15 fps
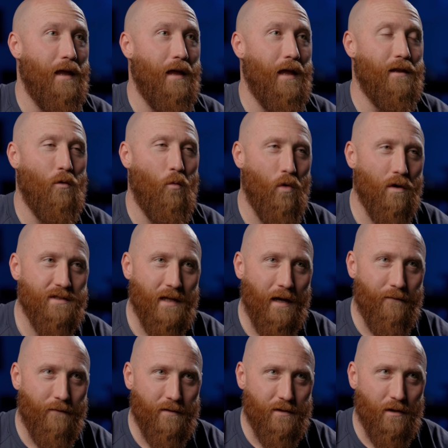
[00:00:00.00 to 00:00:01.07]
And the worst
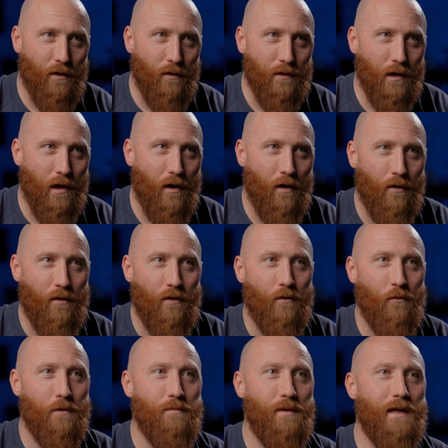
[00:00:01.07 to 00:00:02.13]
time for it to go low
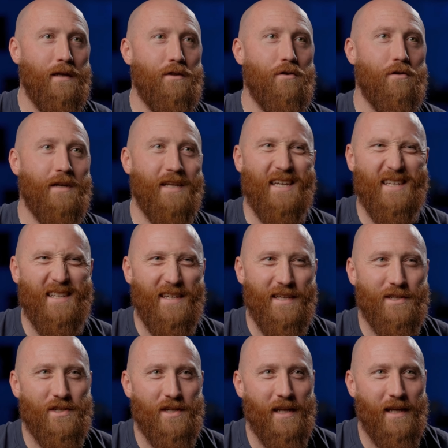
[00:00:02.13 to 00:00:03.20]
would be during
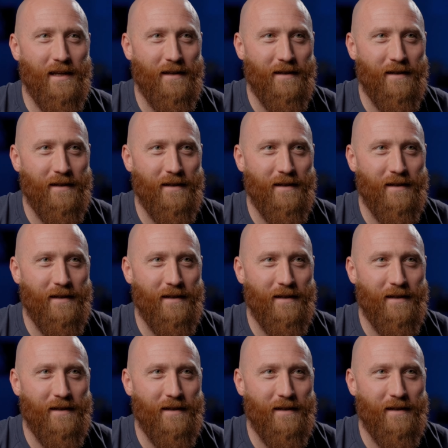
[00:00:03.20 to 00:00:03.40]
conditioning,